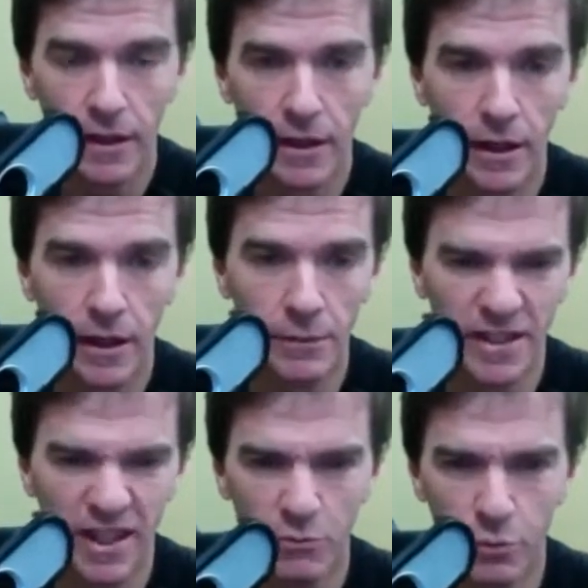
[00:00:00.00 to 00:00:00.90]
It
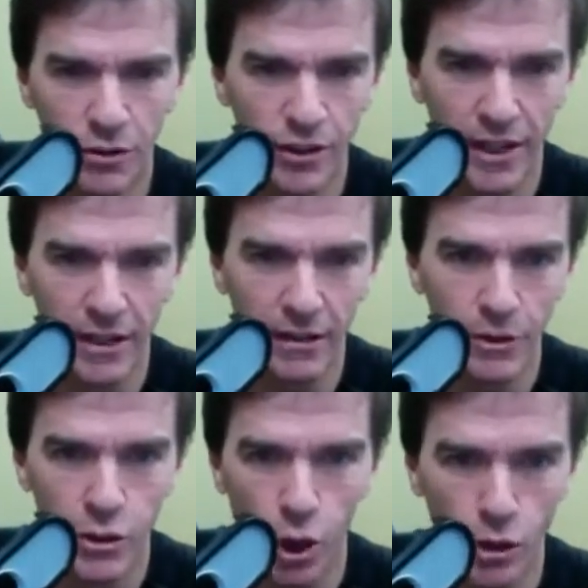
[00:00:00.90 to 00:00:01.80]
comes with a
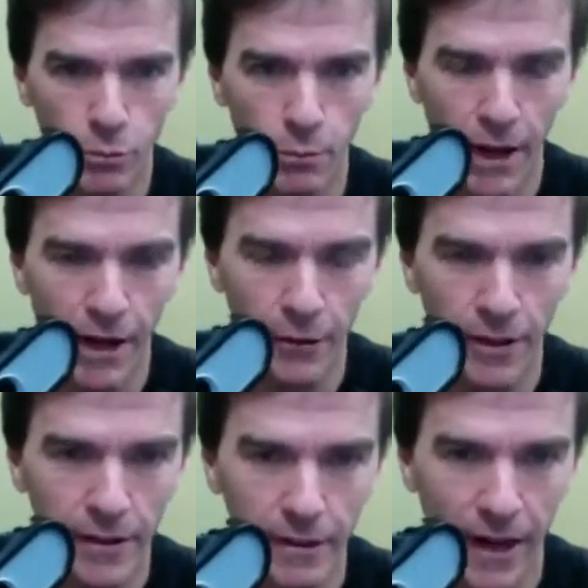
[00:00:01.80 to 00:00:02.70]
rechargeable
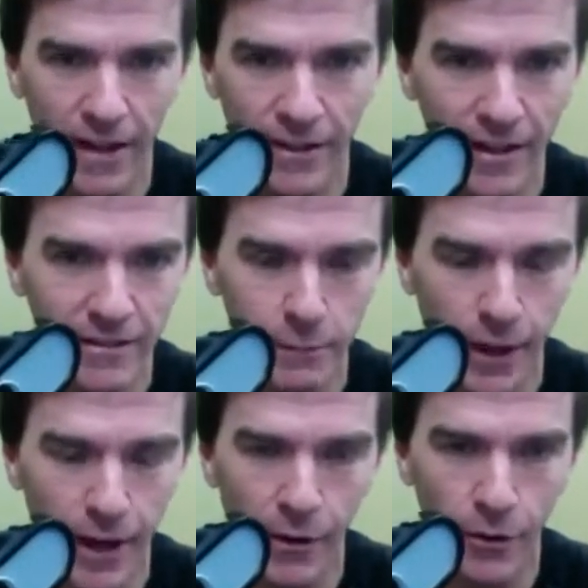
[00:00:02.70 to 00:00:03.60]
battery, and it has AC
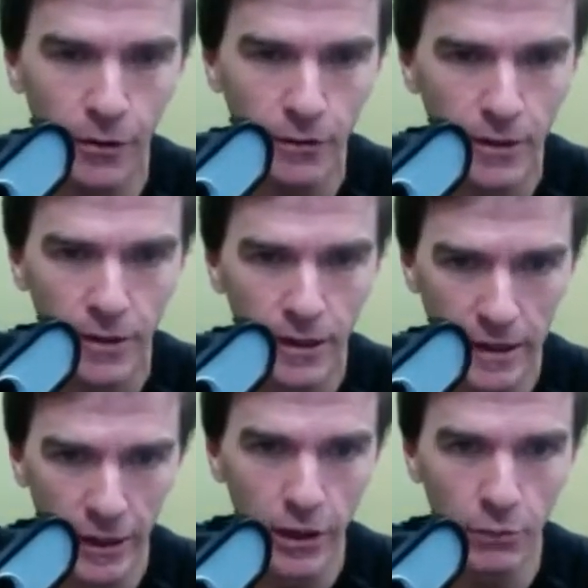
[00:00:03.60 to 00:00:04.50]
power. It
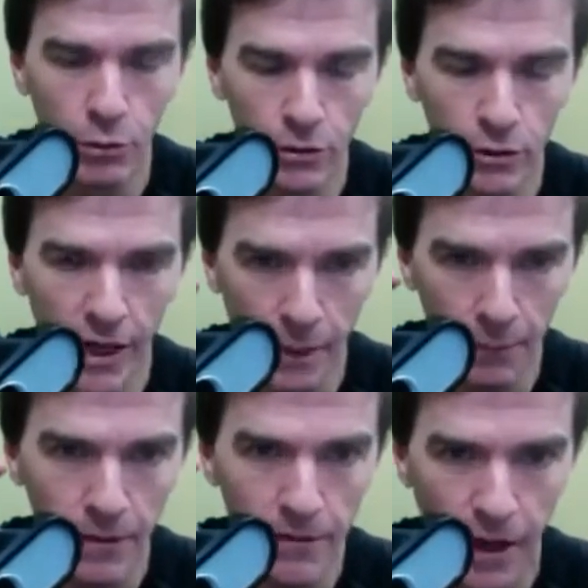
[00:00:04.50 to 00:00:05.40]
literally will light
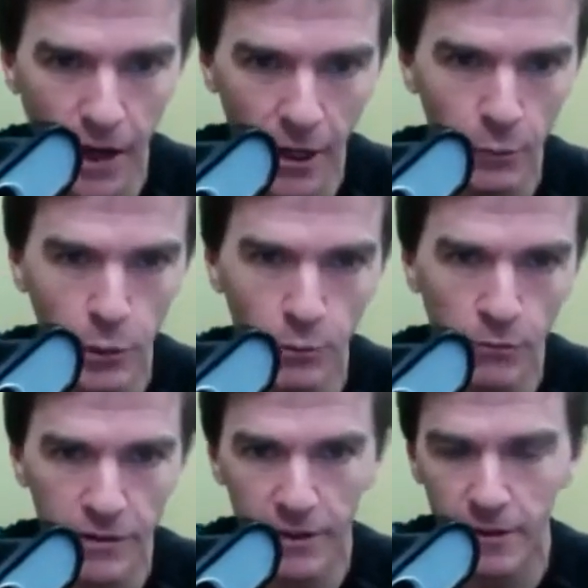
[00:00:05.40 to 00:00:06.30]
up an entire room.
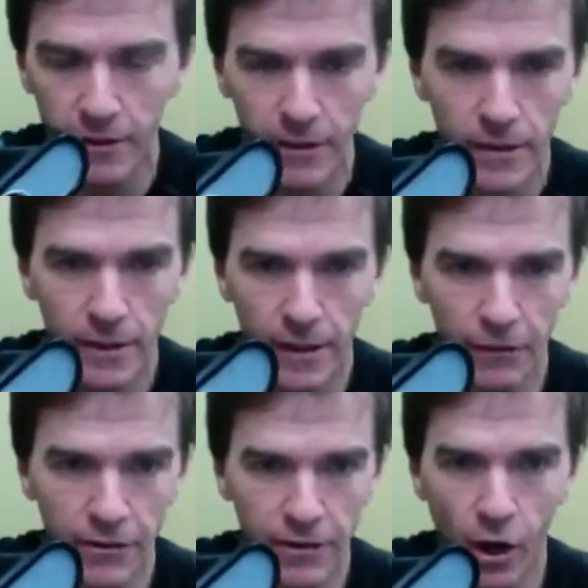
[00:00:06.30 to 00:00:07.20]
If
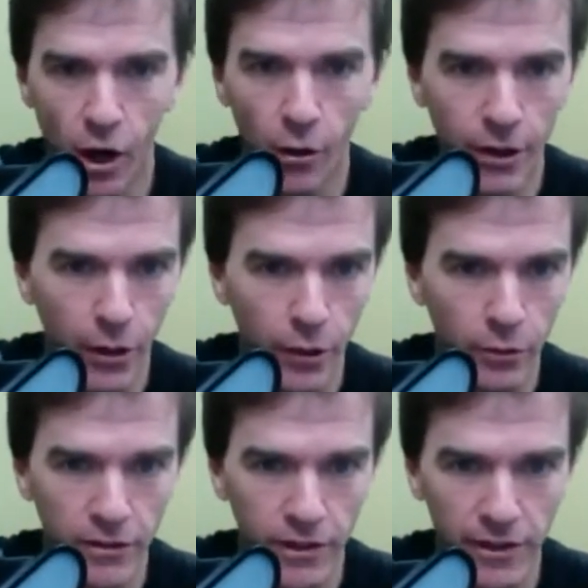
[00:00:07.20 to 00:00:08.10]
it's an REO
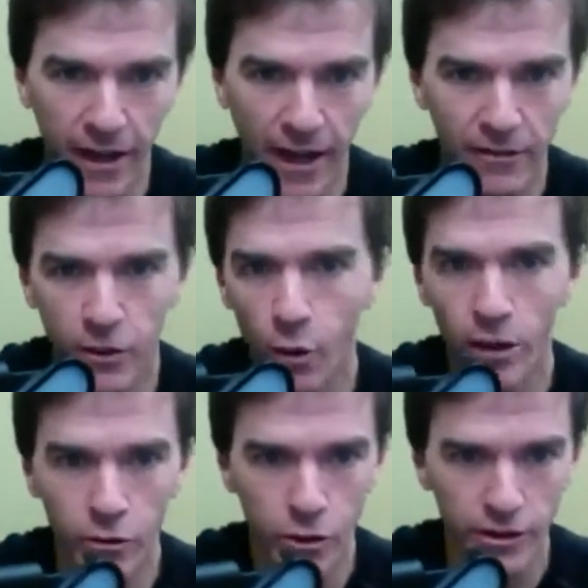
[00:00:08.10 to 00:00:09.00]
listing that has no
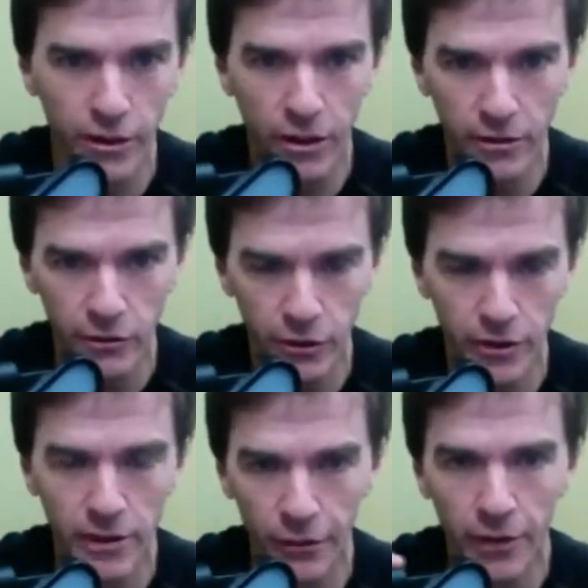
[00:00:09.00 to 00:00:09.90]
electricity on, you
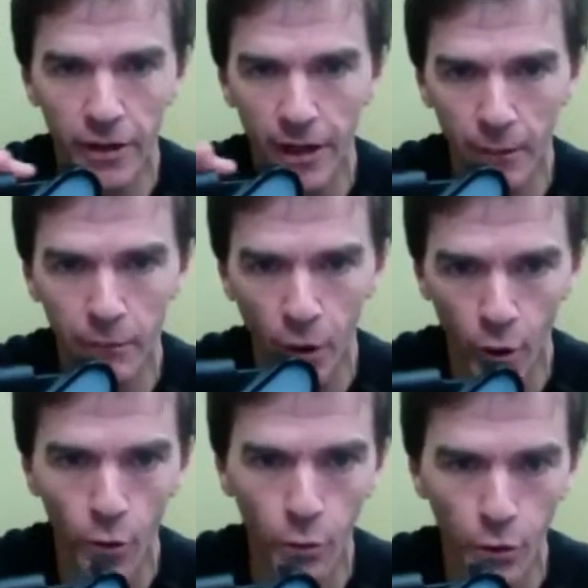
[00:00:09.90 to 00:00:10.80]
can literally light up the
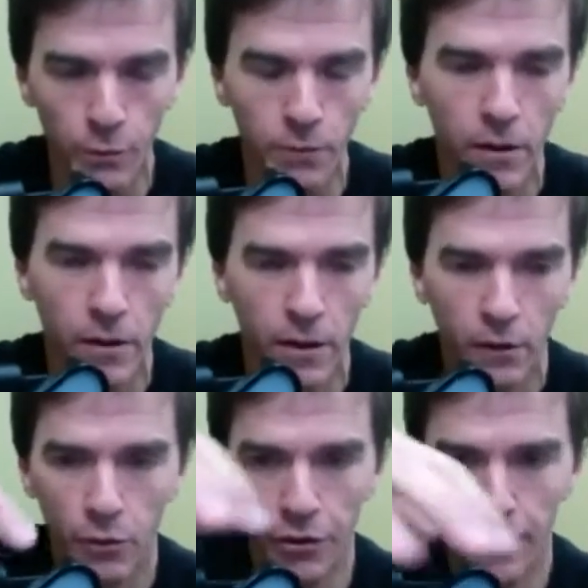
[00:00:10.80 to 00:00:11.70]
whole room
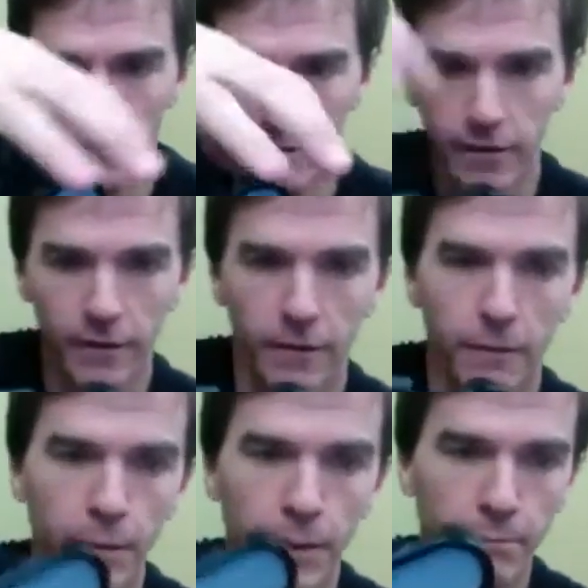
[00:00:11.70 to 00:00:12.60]
with this
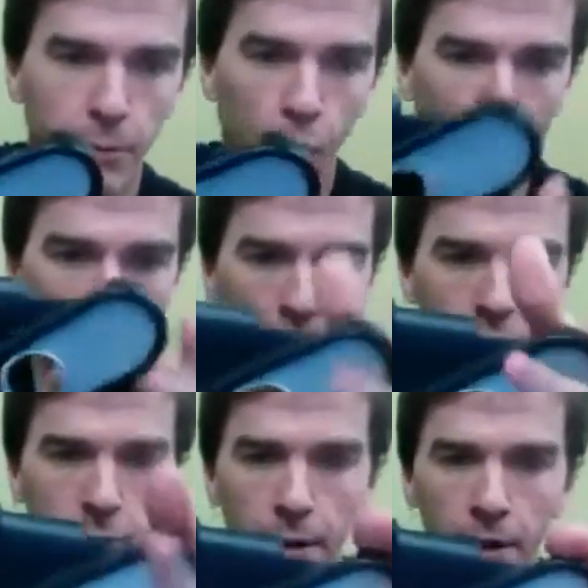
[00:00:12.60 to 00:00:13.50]
big bar that
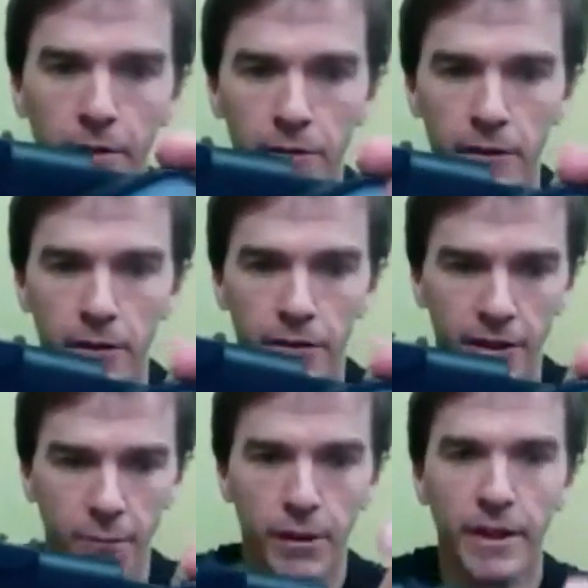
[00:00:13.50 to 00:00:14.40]
runs about
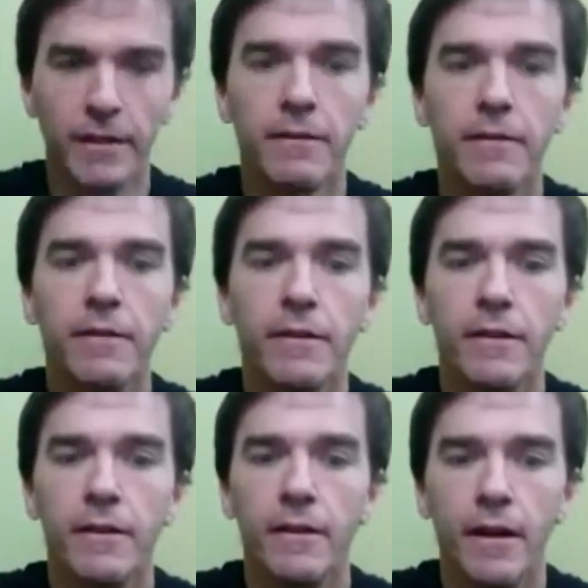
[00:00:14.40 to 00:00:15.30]
this big,
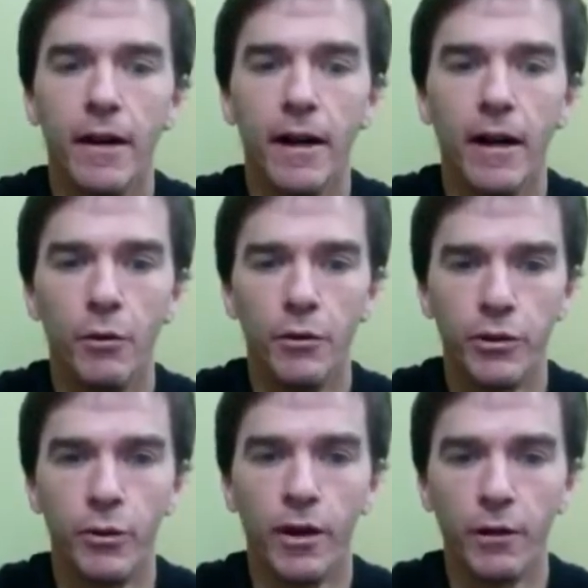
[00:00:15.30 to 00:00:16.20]
with
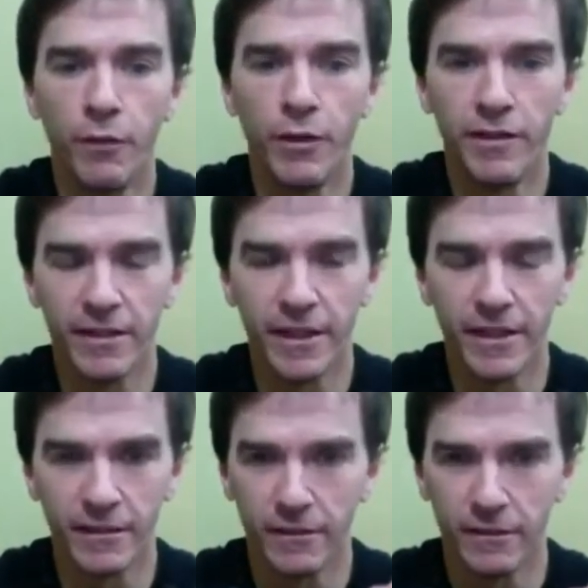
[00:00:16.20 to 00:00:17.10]

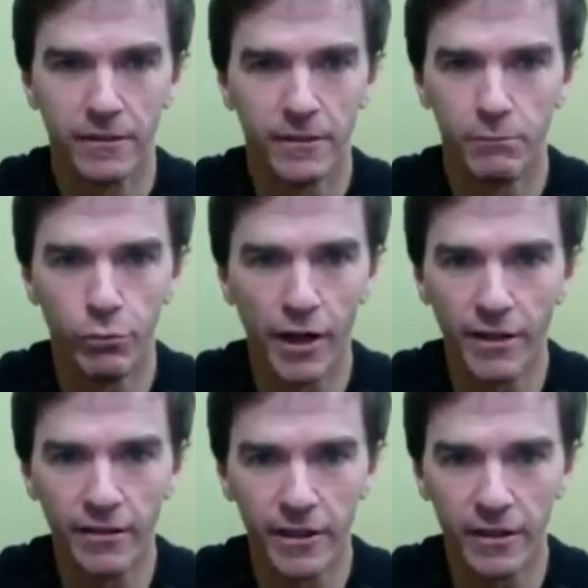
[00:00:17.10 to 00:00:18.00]
256
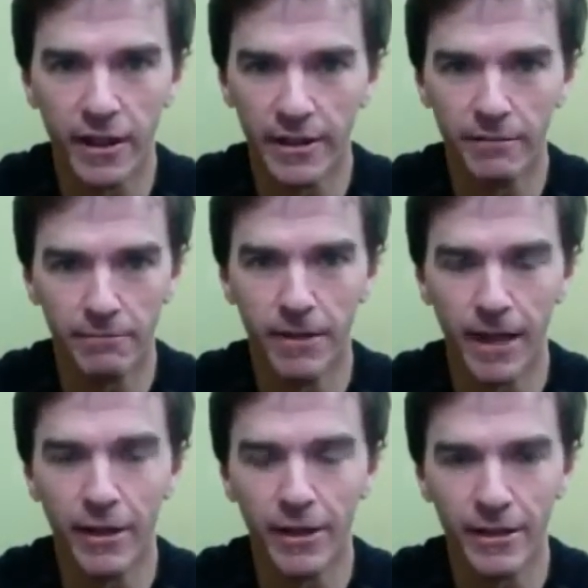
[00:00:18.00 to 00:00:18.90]
brightest sunlight
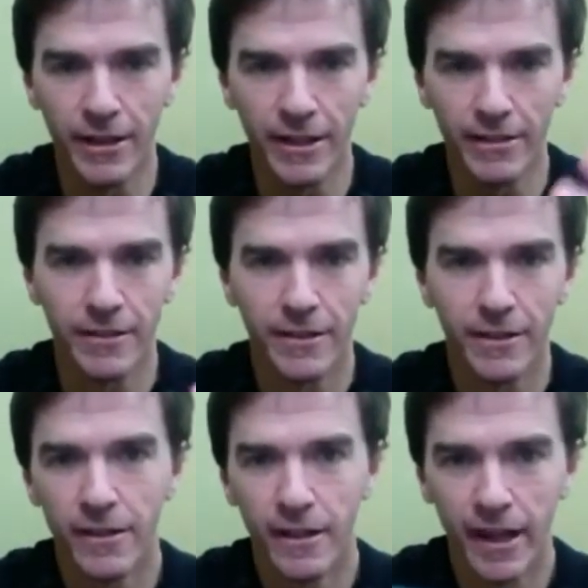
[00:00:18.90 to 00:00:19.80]
LEDs,
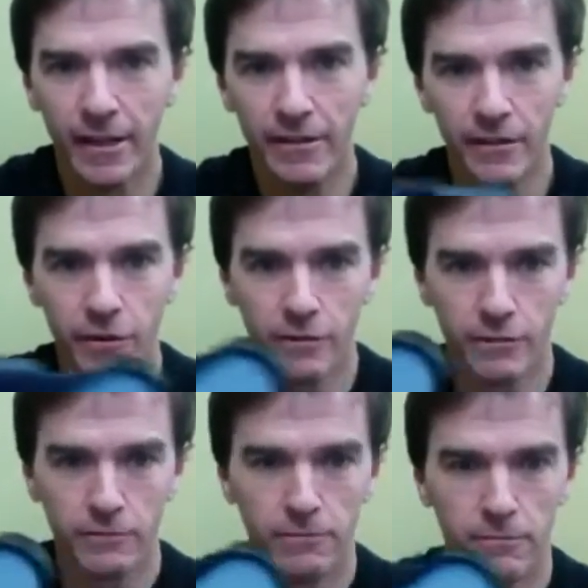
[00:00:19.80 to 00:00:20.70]
and you
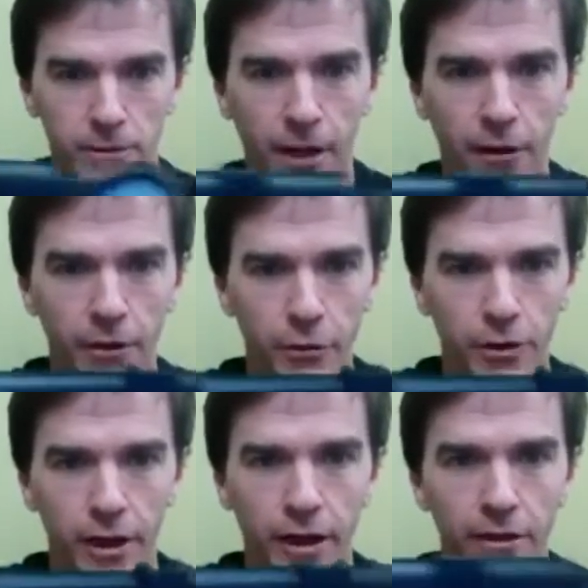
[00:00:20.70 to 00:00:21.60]
just carry it
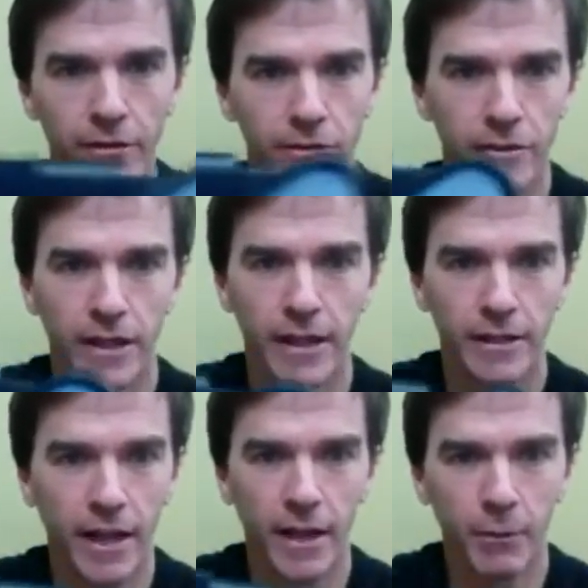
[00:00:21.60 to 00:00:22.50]
through the house
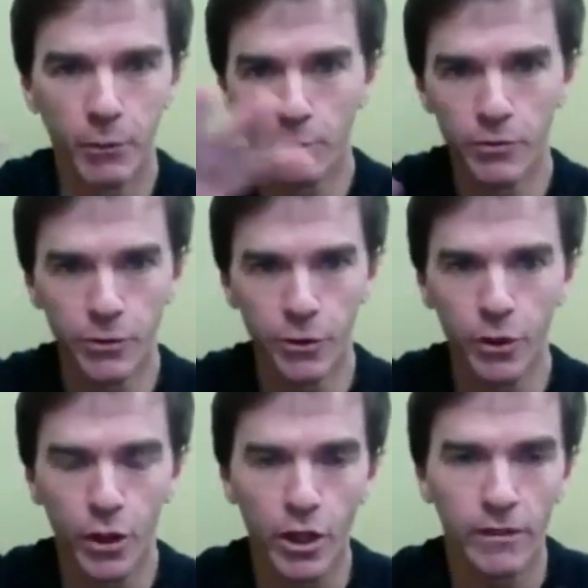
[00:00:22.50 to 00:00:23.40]
and light up the rooms as you're
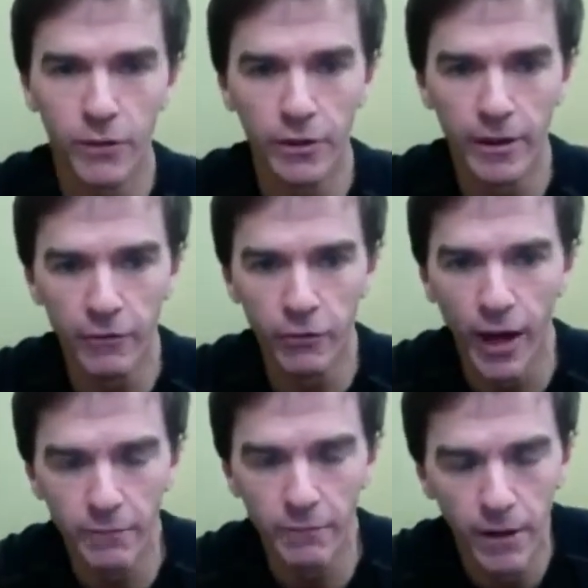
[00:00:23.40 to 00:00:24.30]
going along. If you
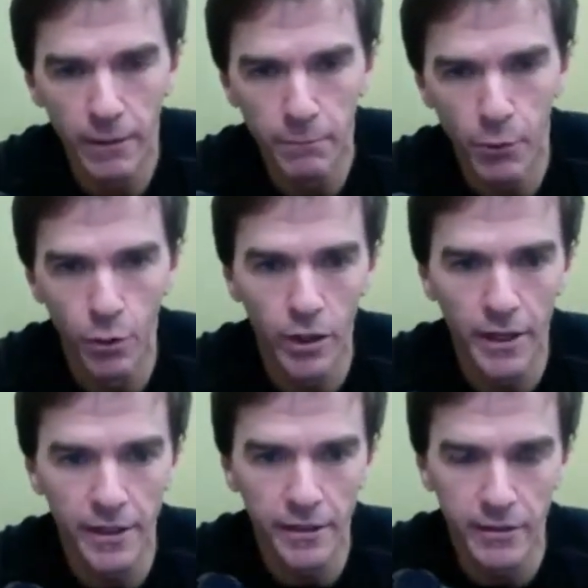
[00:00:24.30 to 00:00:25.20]
had poor
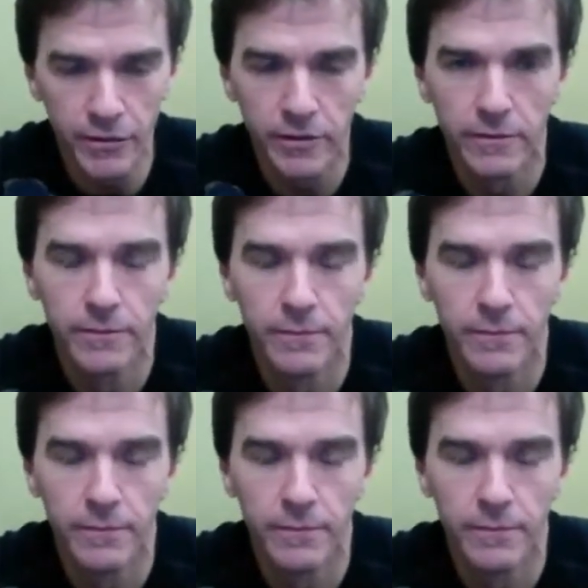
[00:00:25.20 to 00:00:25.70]
lighting conditions.